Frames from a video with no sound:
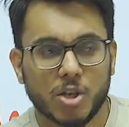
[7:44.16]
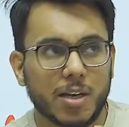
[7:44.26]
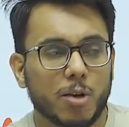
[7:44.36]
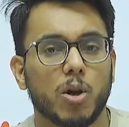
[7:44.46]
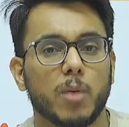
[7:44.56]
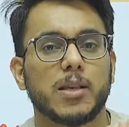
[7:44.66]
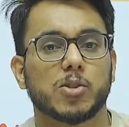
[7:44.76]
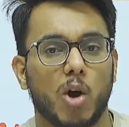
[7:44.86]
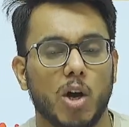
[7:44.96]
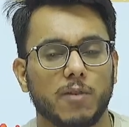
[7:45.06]
could be
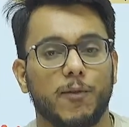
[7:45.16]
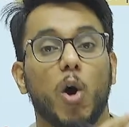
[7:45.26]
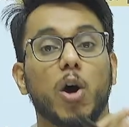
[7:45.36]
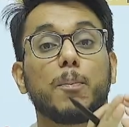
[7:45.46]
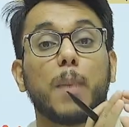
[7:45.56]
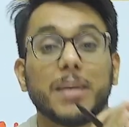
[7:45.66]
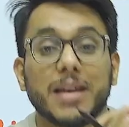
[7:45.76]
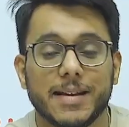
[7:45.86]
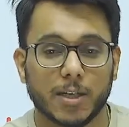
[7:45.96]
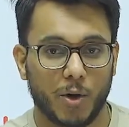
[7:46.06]
sought for public
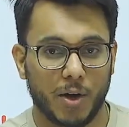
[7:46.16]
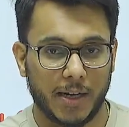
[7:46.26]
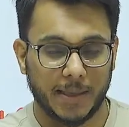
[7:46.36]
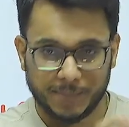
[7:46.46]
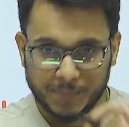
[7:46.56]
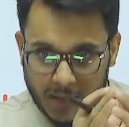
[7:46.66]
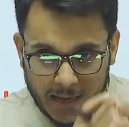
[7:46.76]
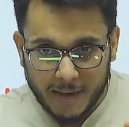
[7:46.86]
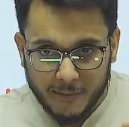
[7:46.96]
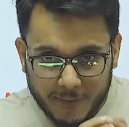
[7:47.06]
authority.
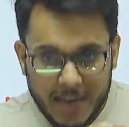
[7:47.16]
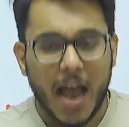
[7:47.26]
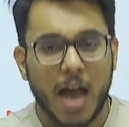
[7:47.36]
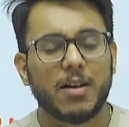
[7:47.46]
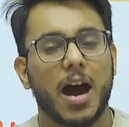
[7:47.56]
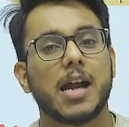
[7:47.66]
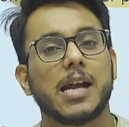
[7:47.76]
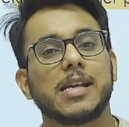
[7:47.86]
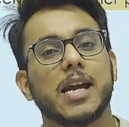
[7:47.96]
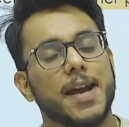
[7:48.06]
We have
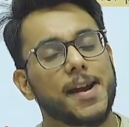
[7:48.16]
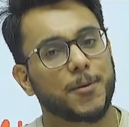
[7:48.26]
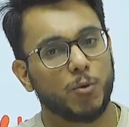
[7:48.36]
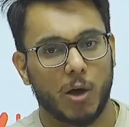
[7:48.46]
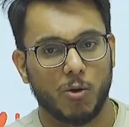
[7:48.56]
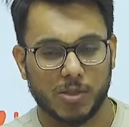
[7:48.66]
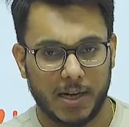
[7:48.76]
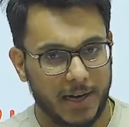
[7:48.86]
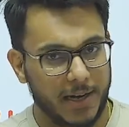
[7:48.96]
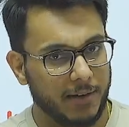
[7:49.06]
RTI Act
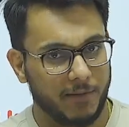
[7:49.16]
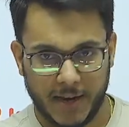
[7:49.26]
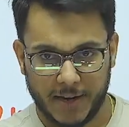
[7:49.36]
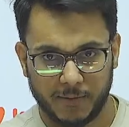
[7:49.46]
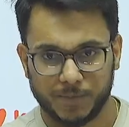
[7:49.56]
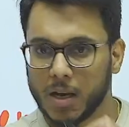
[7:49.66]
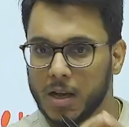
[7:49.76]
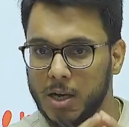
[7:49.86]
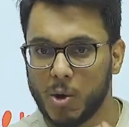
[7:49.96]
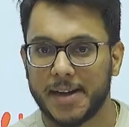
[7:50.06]
2005. Now,
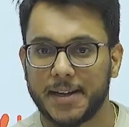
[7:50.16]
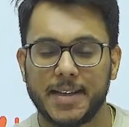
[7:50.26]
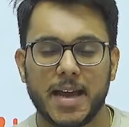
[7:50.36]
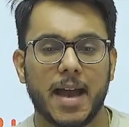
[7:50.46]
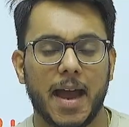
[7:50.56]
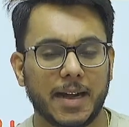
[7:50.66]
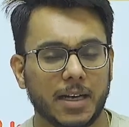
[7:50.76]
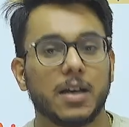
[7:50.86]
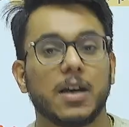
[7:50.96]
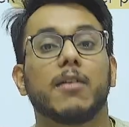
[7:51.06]
RTI Act,
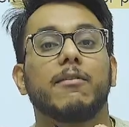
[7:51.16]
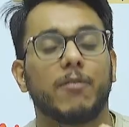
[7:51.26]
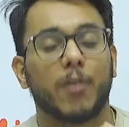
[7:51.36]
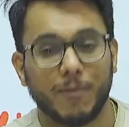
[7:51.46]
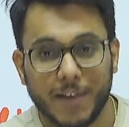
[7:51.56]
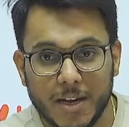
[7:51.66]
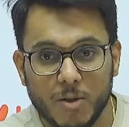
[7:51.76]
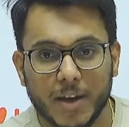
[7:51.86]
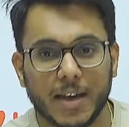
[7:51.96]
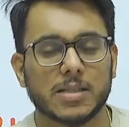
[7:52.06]
from where you can
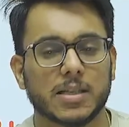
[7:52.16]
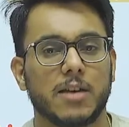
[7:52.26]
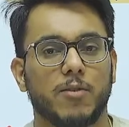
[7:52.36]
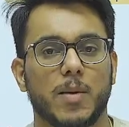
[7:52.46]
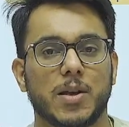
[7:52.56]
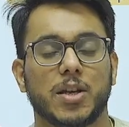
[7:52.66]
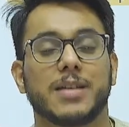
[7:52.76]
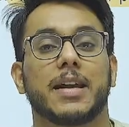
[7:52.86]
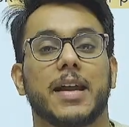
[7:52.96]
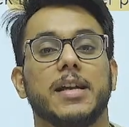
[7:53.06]
ask information as a
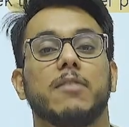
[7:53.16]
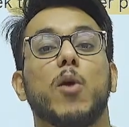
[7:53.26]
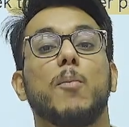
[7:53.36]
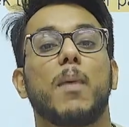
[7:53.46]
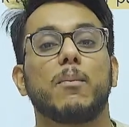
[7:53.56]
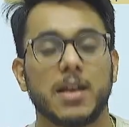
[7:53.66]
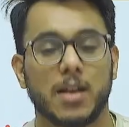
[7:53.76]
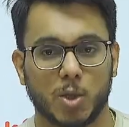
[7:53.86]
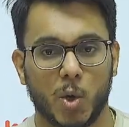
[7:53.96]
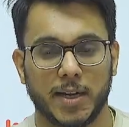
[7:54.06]
right? From public
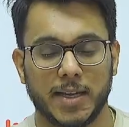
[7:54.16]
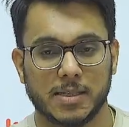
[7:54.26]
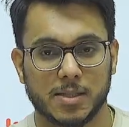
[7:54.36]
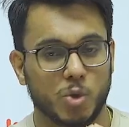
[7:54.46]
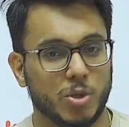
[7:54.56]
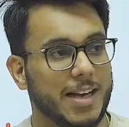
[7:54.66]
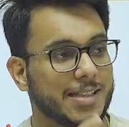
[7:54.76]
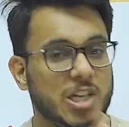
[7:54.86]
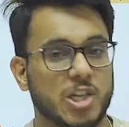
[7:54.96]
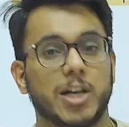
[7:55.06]
authorities. So there
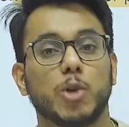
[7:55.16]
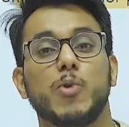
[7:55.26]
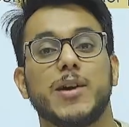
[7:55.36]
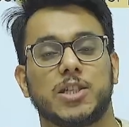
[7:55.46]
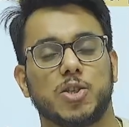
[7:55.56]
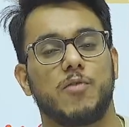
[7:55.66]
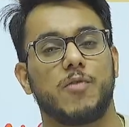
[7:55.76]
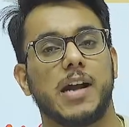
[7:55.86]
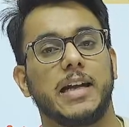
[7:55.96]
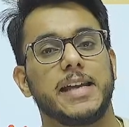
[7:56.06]
section 2H of
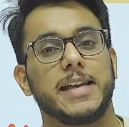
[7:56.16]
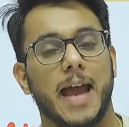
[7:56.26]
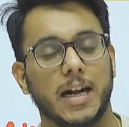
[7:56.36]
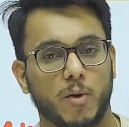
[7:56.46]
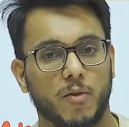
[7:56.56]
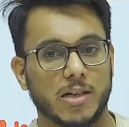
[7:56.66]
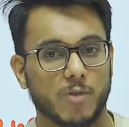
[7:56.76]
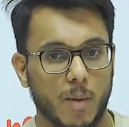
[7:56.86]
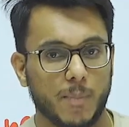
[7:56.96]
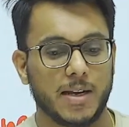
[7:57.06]
RTI Act provides for
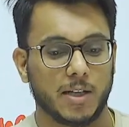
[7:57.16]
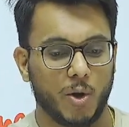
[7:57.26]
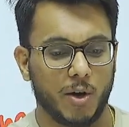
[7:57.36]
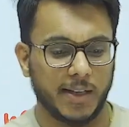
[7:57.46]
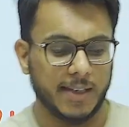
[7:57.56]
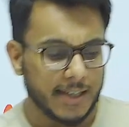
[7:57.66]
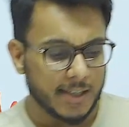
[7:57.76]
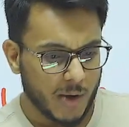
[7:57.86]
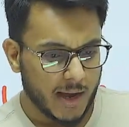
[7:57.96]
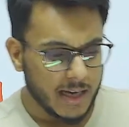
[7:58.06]
public authority. So
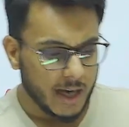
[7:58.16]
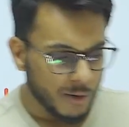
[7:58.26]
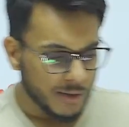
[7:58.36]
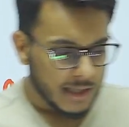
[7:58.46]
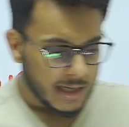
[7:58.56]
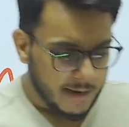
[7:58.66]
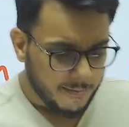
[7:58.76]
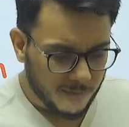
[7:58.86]
anyhow, if